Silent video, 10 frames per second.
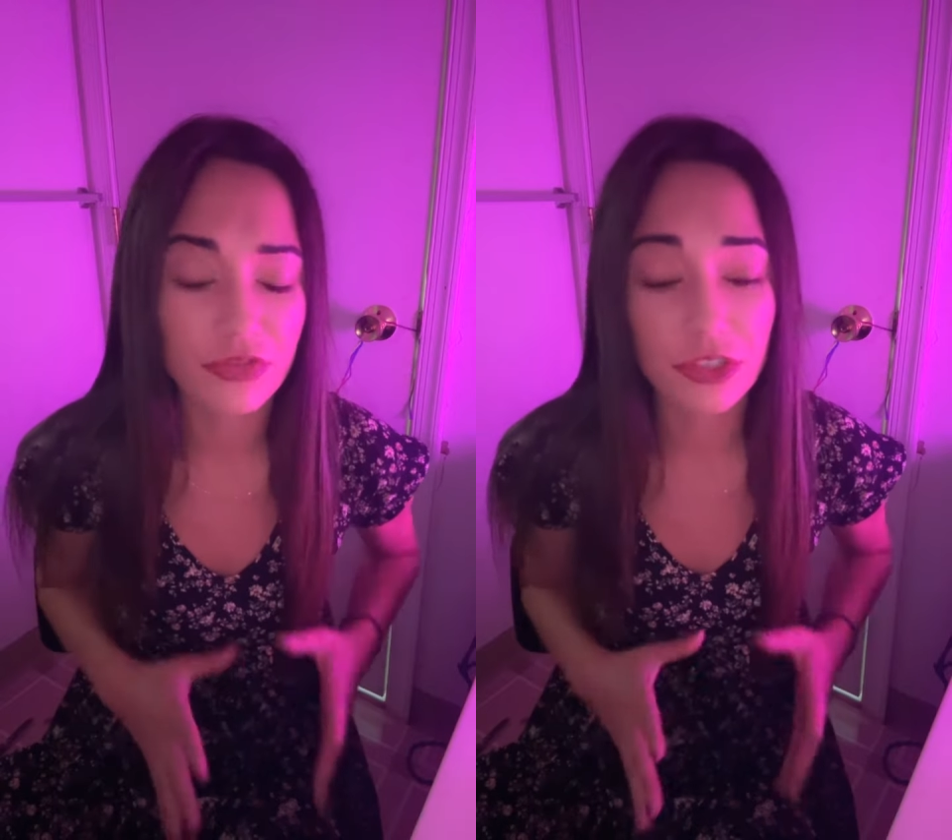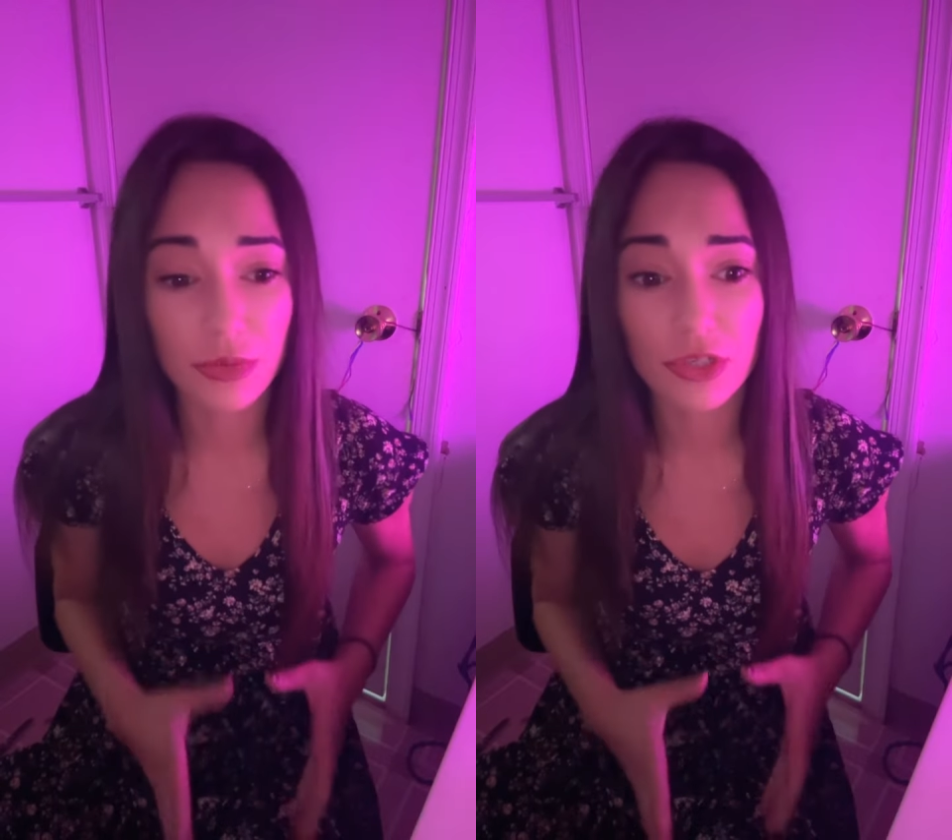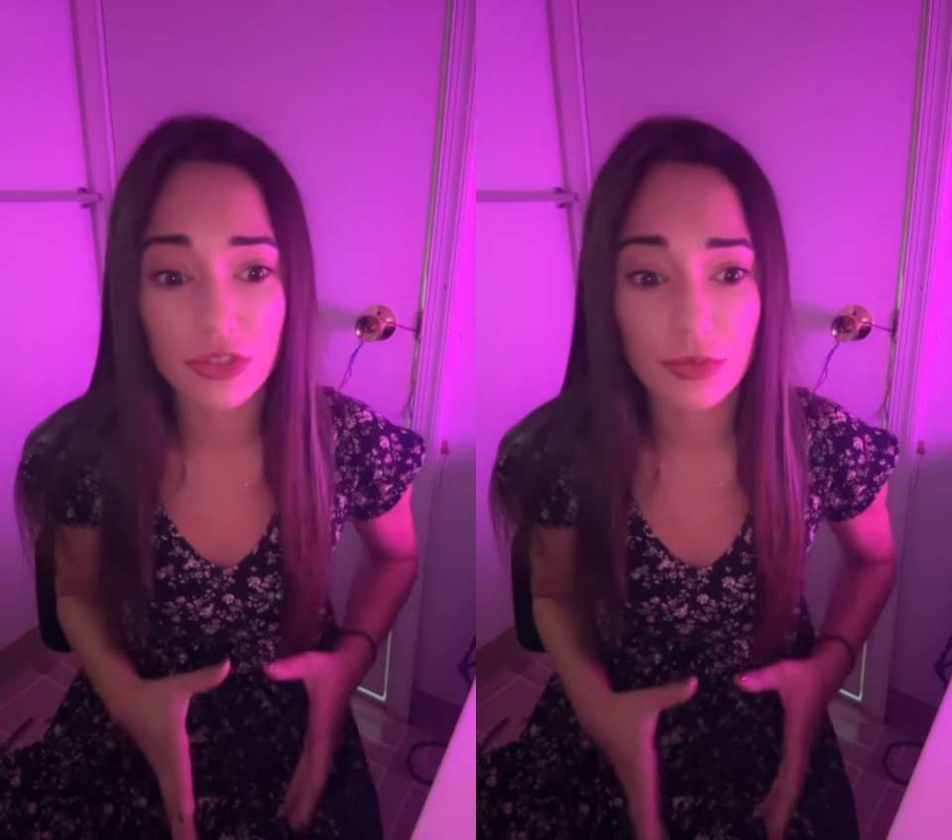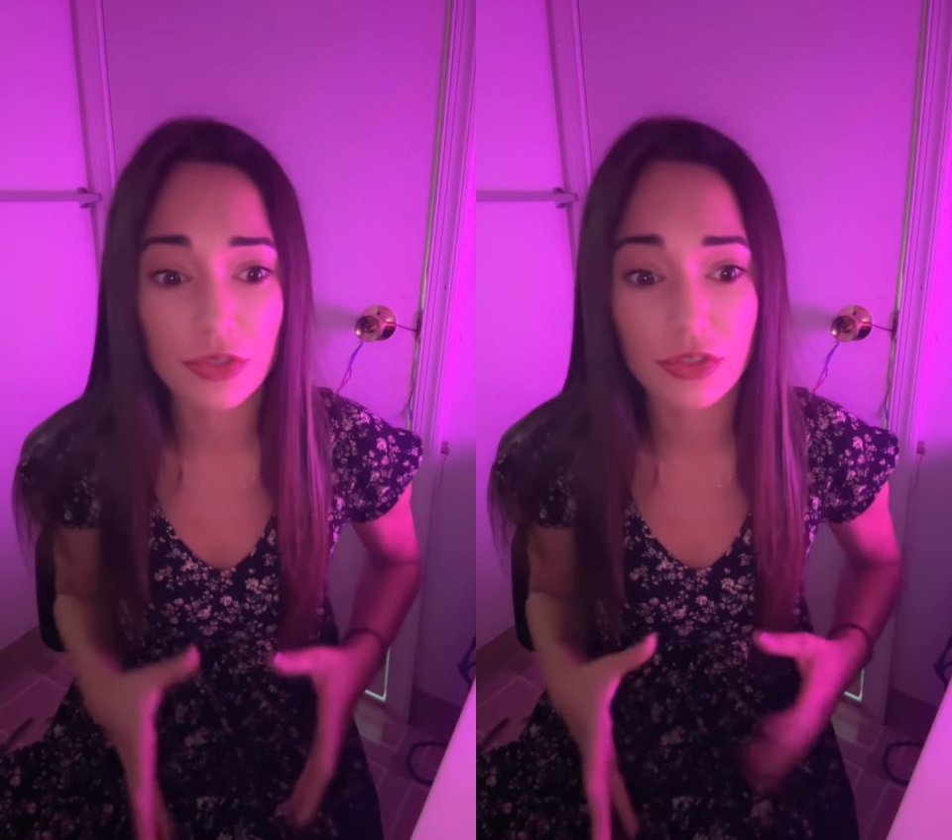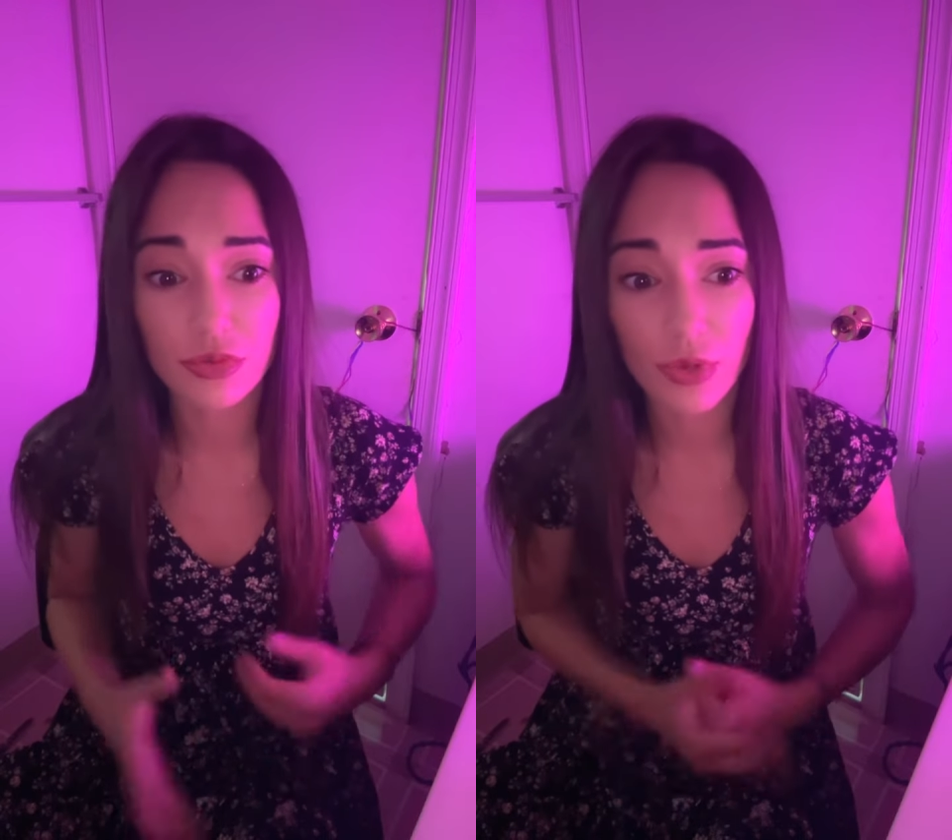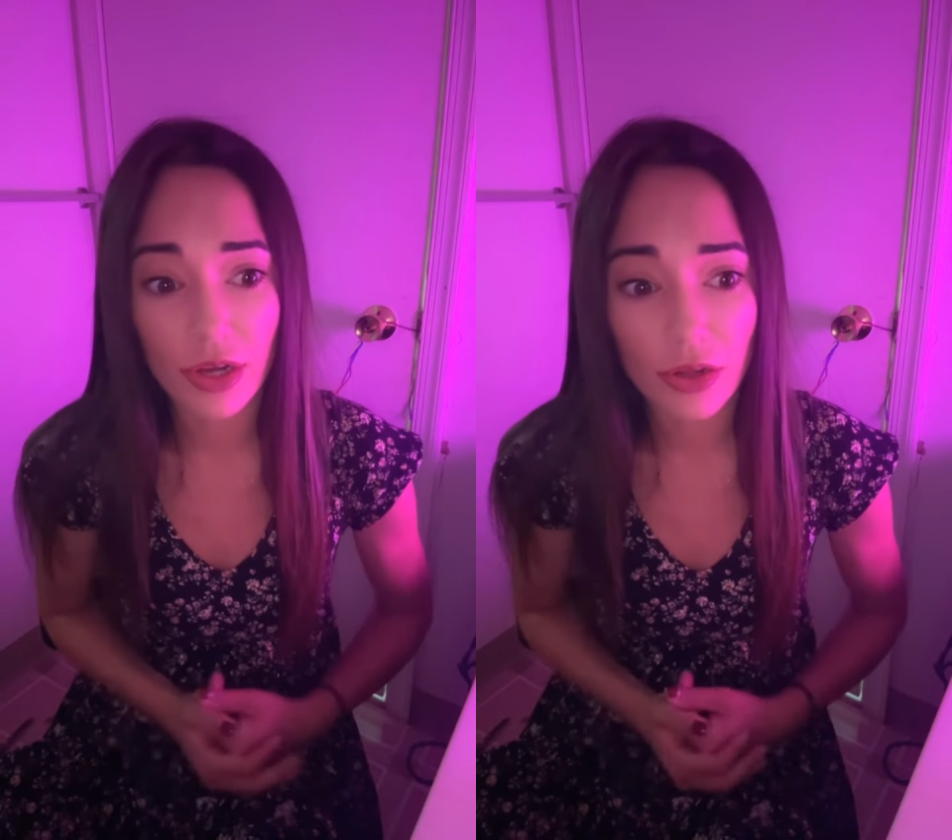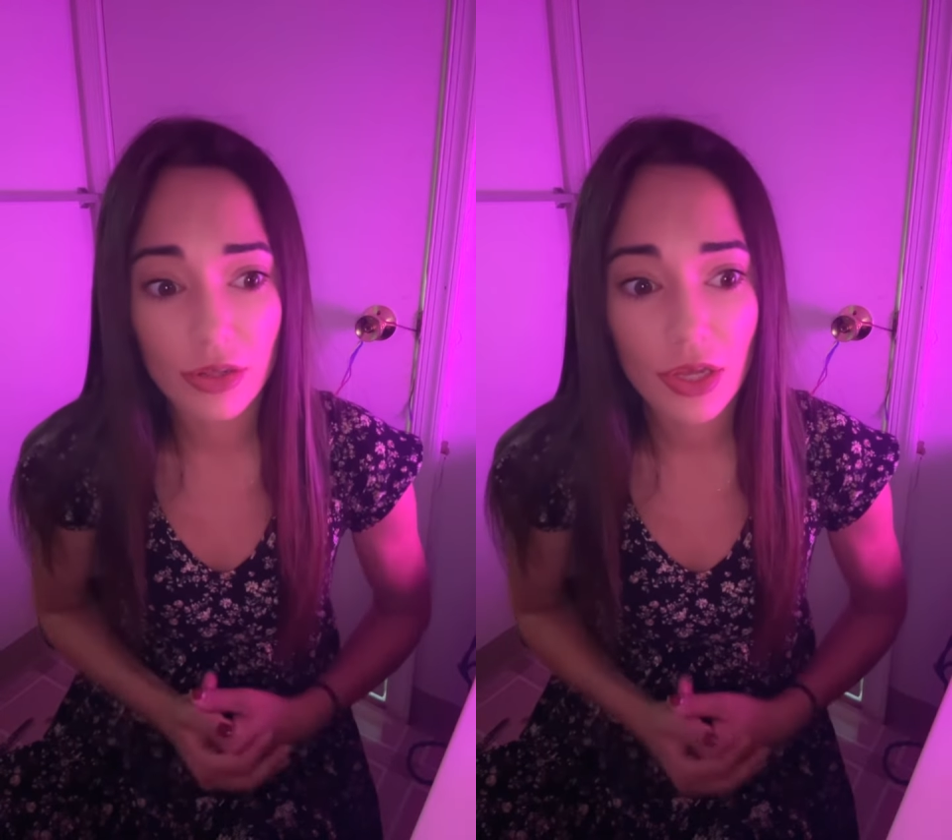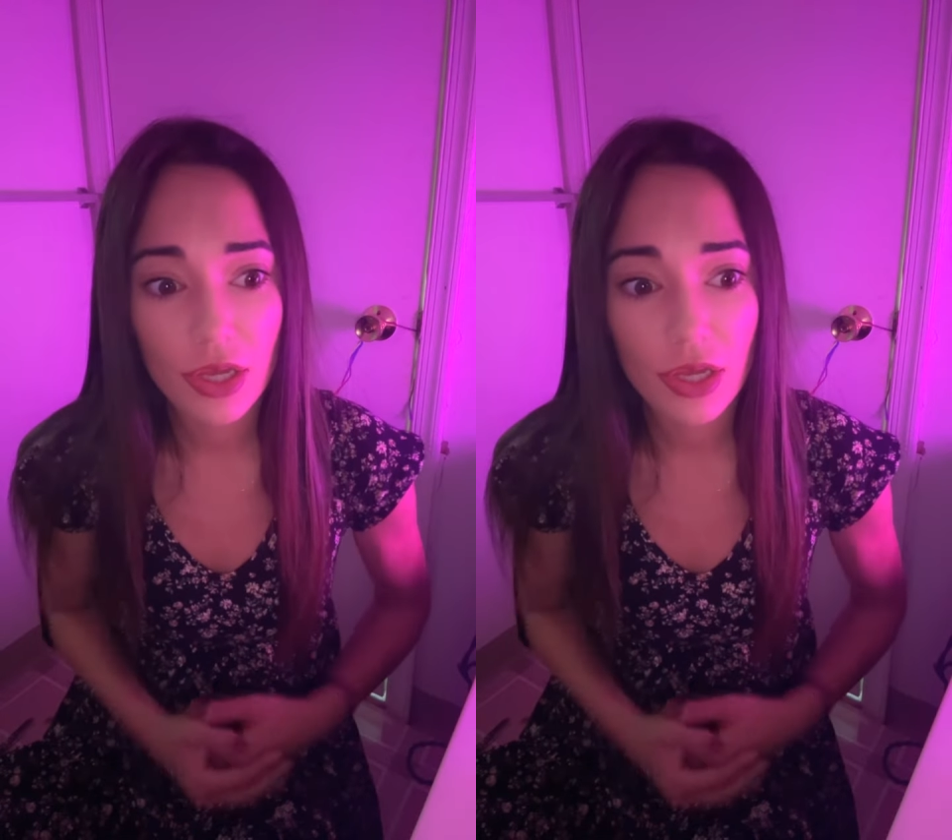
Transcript: responsible as well,